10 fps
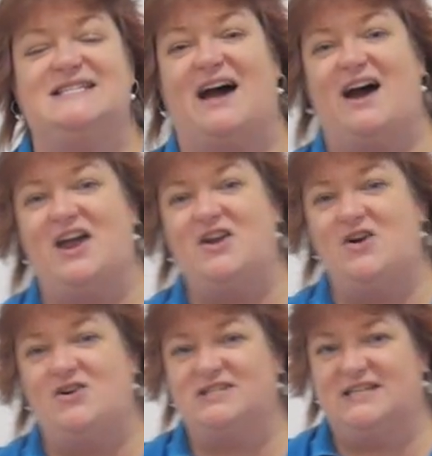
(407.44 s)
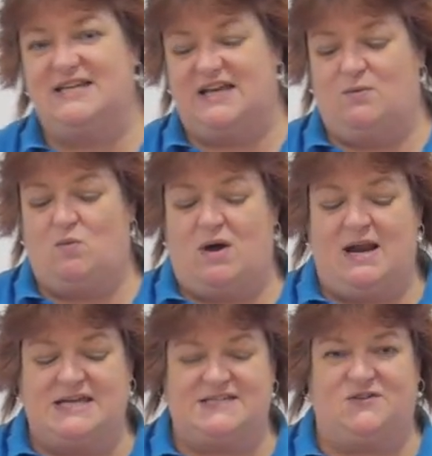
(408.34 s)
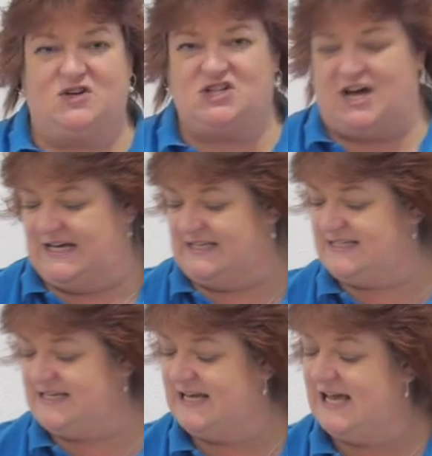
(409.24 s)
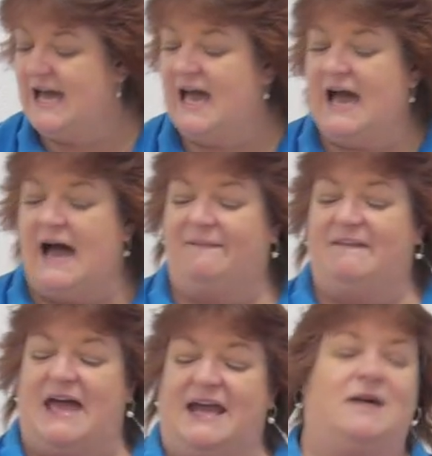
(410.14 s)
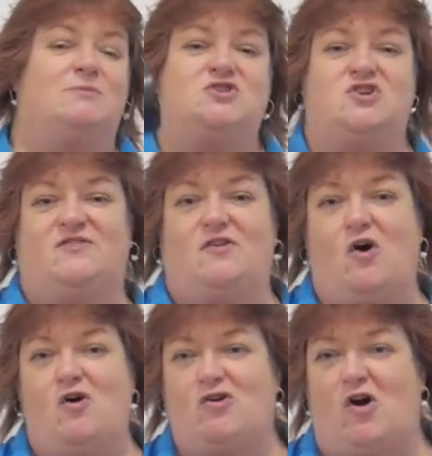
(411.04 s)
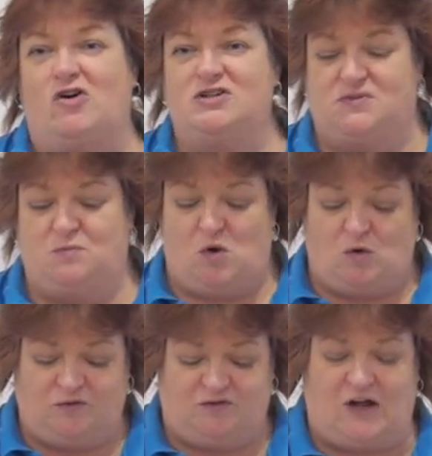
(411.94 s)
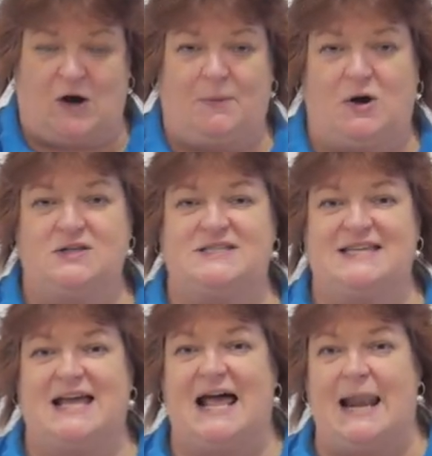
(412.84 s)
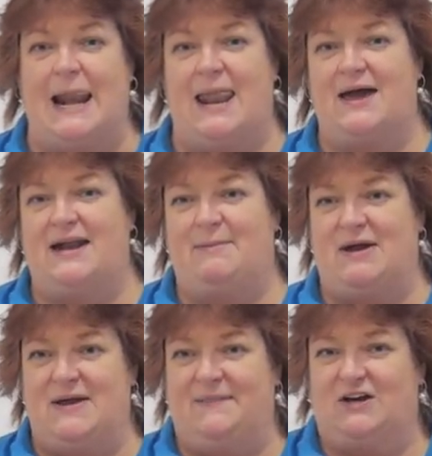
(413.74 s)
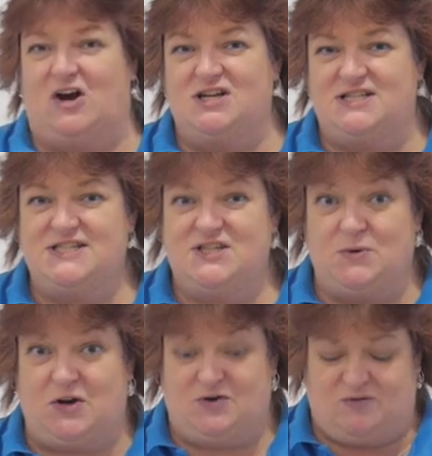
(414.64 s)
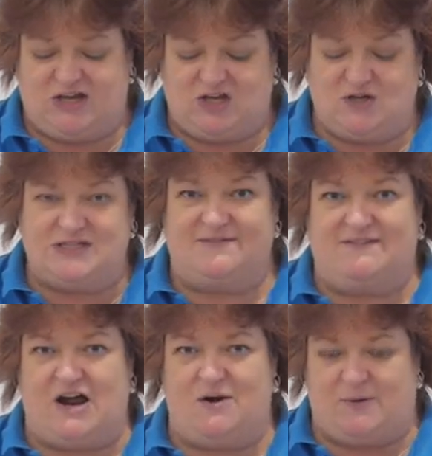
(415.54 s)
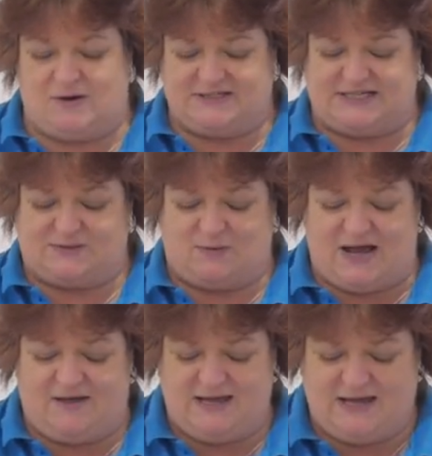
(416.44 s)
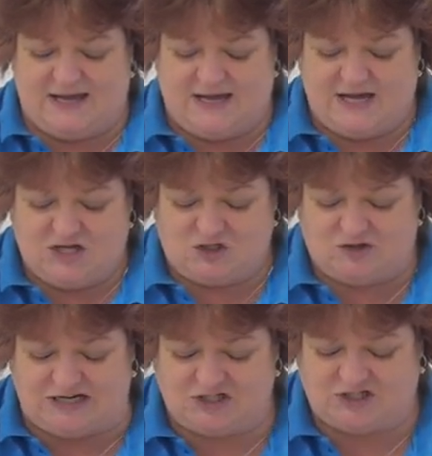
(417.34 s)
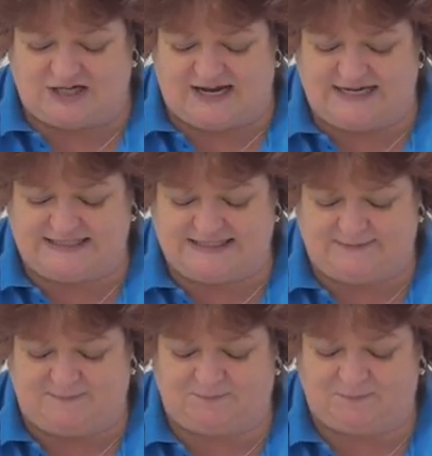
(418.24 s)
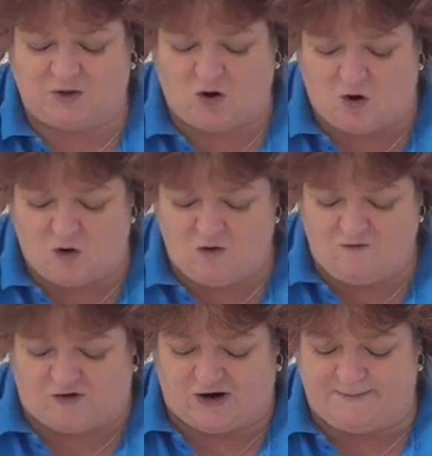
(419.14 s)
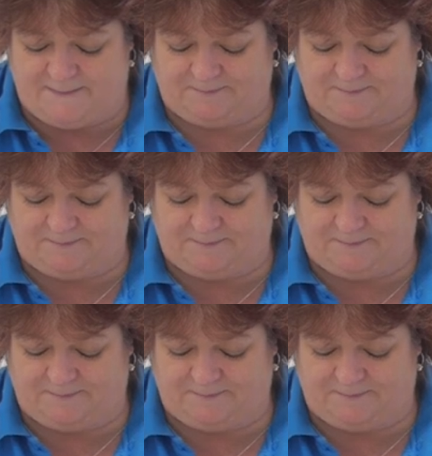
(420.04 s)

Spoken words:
tie a knot in one end of your tights. And then I'm sure you've all got some old flower pots lying about in the garden, so we're going to reuse the flower pots as well. Stretch your tights over